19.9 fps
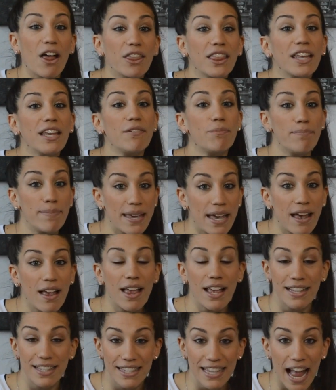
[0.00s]
healthy
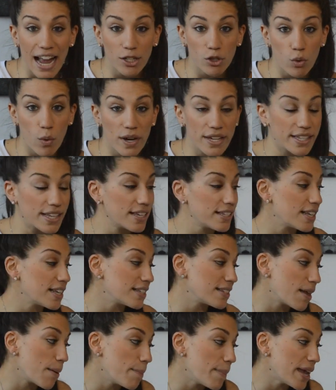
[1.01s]
meal and snack choices
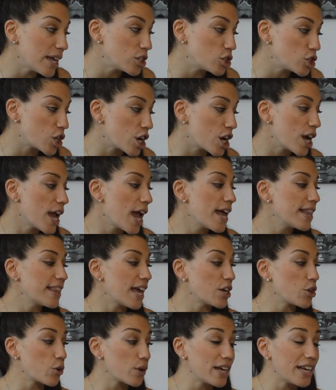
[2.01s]
is to make sure
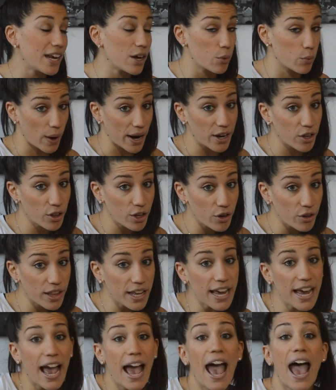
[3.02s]
that you're eating
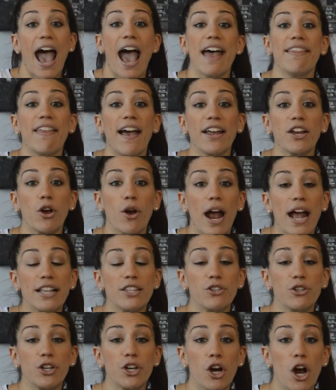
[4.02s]
regularly and that you're
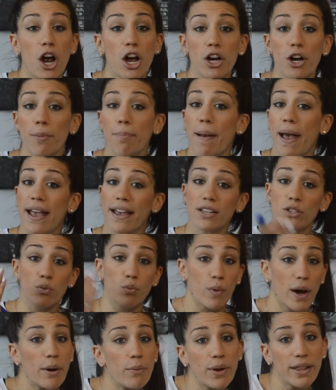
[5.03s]
answering your hunger
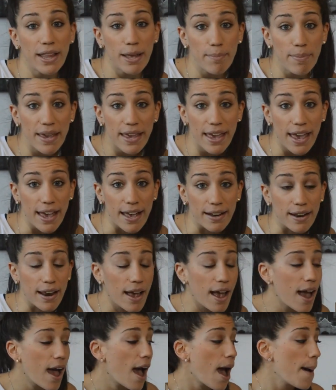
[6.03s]
pangs right when they begin.
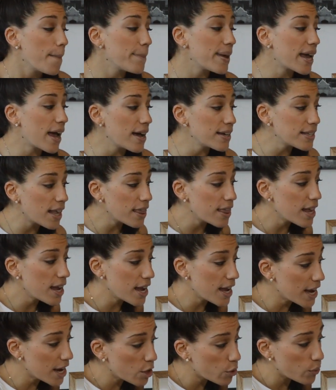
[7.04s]
Because
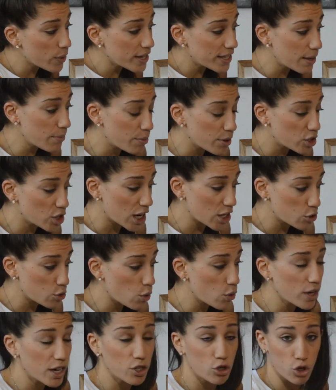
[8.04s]
of the increase in
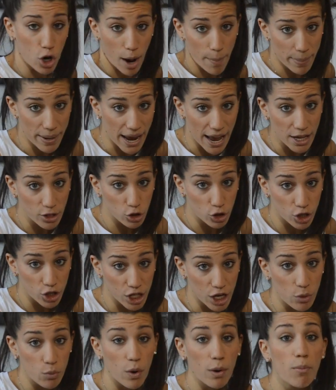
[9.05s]
progesterone and drop in
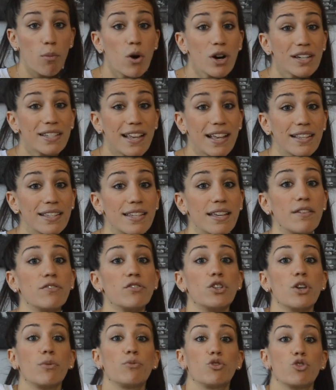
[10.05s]
estrogen, we're more
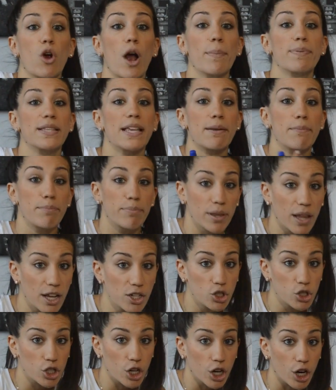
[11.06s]
sensitive to drops in
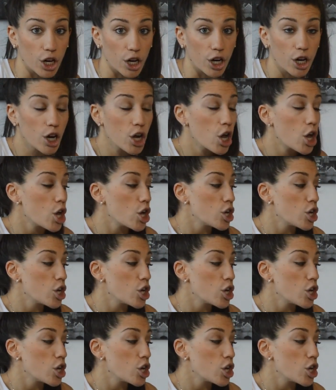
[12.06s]
blood sugar.